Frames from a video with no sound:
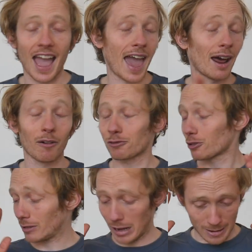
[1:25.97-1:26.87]
And I was
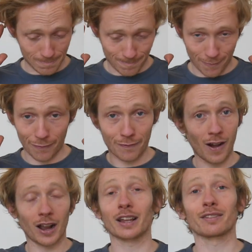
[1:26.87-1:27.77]
just like,
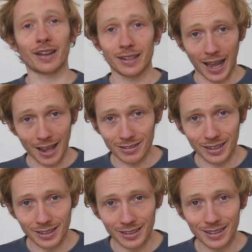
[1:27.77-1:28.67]
fucking fantastic,
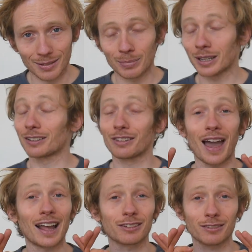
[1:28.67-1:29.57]
because
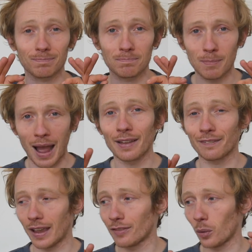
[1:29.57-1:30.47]
that's my
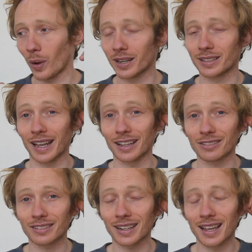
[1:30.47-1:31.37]
favorite way to
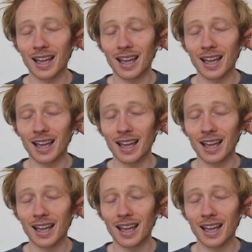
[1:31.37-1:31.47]
taste.